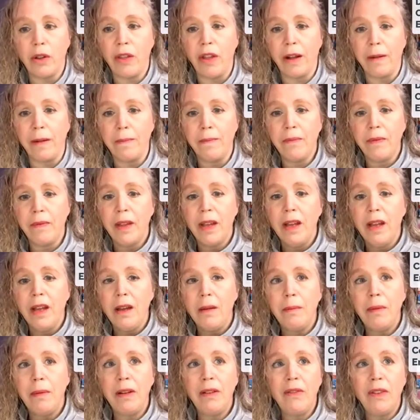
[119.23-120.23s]
of thing.
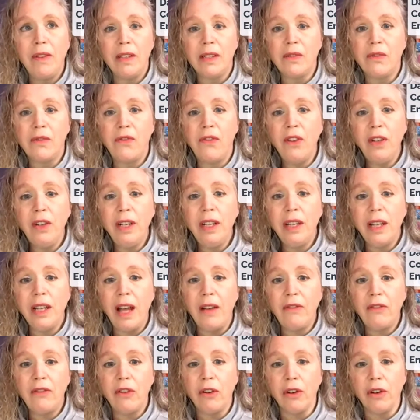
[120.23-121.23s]
But if he's fully
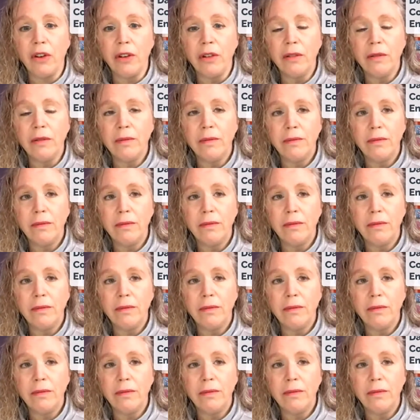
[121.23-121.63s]
left her,